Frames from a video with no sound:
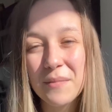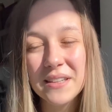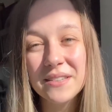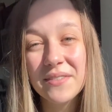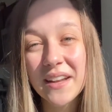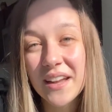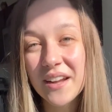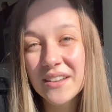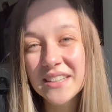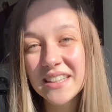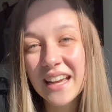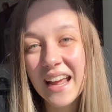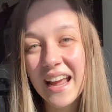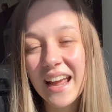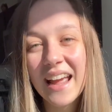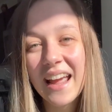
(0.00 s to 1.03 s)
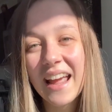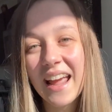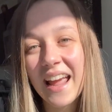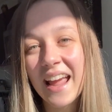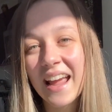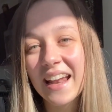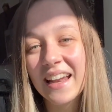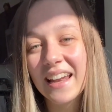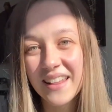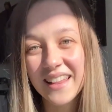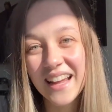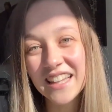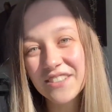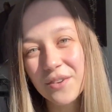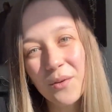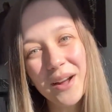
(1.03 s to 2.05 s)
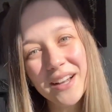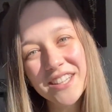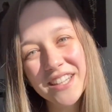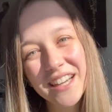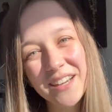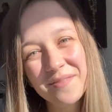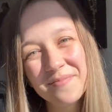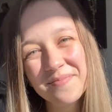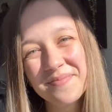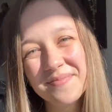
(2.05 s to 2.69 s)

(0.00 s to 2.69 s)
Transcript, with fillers: this video today and thanks for watching.